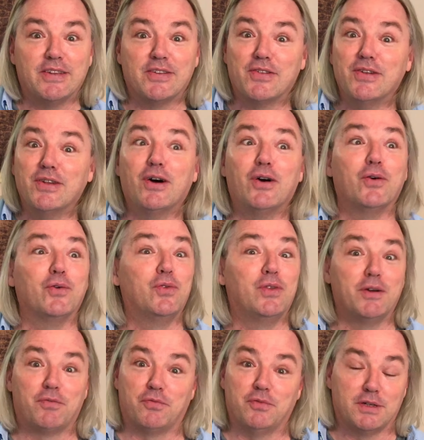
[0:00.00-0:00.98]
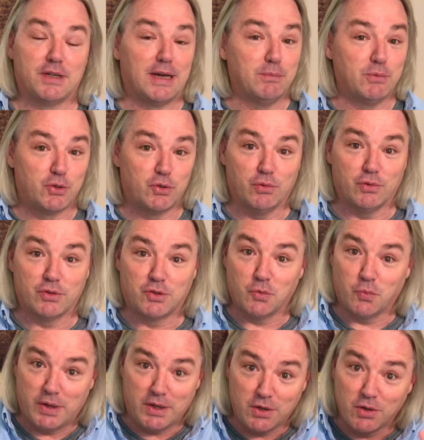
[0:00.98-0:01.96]
is no different, I'm sure, to
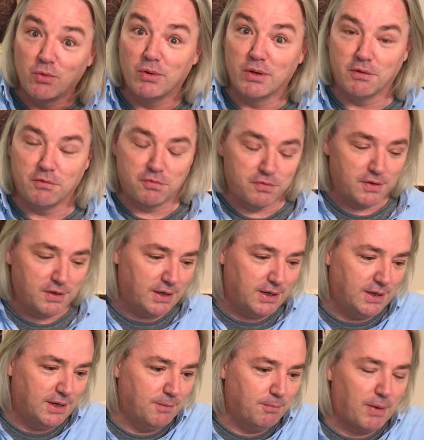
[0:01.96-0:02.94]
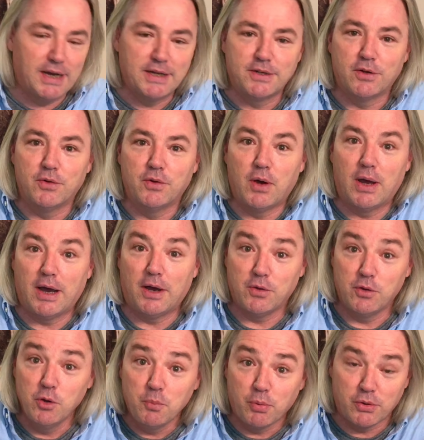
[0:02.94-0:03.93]
where you live. I don't know how
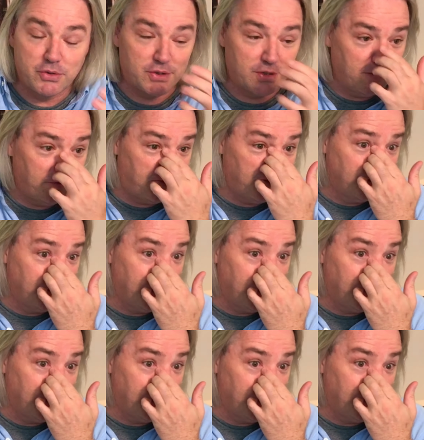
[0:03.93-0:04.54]
you personally feel,